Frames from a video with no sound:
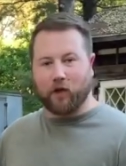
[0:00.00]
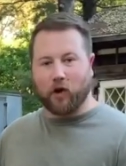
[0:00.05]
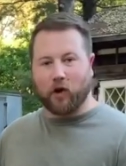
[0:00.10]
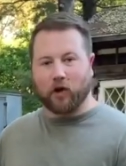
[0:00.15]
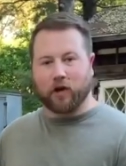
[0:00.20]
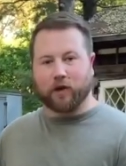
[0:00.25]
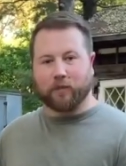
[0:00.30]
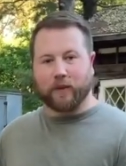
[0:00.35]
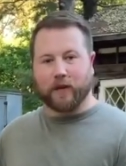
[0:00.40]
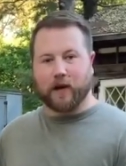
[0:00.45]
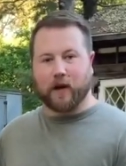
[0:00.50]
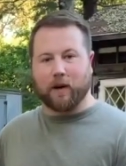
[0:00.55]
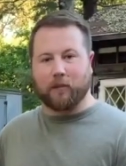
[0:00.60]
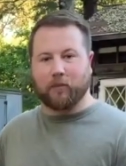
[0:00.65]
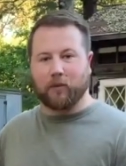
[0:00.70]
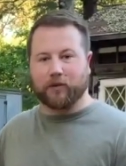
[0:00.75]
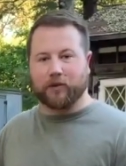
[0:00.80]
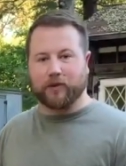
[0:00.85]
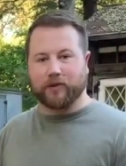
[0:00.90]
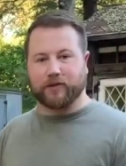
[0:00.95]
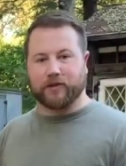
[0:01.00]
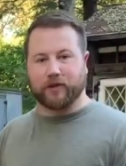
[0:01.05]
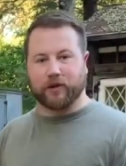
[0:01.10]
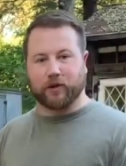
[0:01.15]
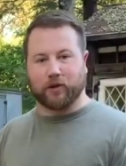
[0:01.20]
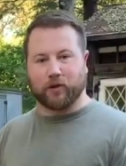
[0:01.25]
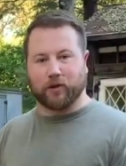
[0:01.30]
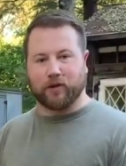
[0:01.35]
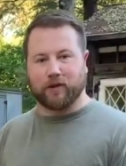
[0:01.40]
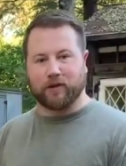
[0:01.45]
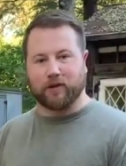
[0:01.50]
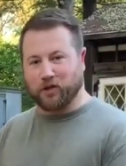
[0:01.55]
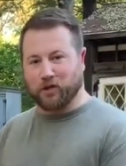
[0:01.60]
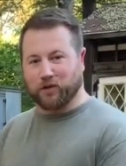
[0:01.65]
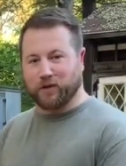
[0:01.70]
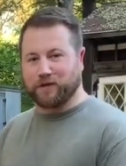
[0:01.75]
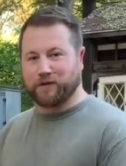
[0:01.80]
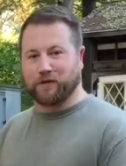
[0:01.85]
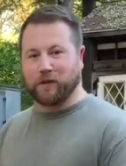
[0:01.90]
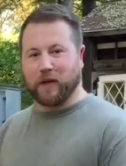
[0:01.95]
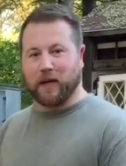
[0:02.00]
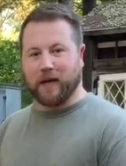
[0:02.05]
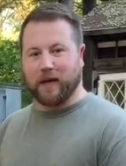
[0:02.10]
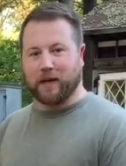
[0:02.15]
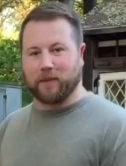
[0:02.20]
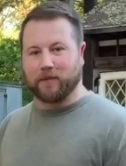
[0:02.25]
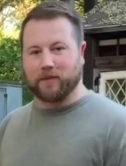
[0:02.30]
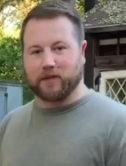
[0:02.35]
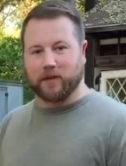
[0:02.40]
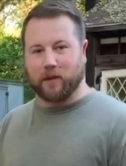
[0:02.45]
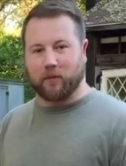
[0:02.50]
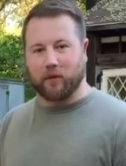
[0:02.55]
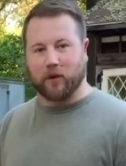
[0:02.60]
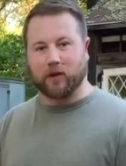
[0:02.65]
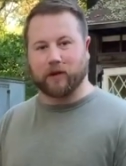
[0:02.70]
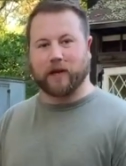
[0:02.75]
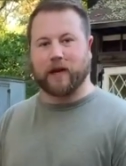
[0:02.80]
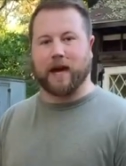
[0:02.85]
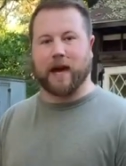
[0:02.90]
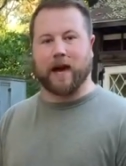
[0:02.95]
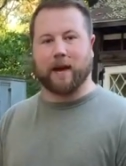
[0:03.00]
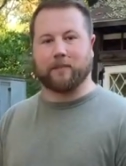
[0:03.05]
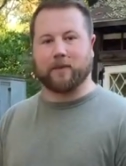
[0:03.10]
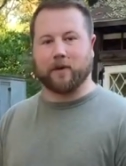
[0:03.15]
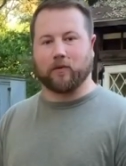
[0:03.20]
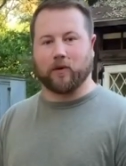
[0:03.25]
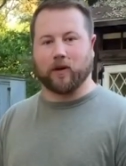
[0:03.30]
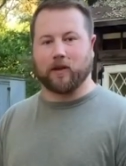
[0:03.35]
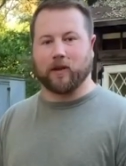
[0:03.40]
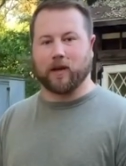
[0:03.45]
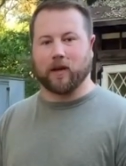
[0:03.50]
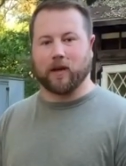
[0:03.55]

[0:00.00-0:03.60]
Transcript: for hooking me up with the tune. Shoots flames. I'm really happy with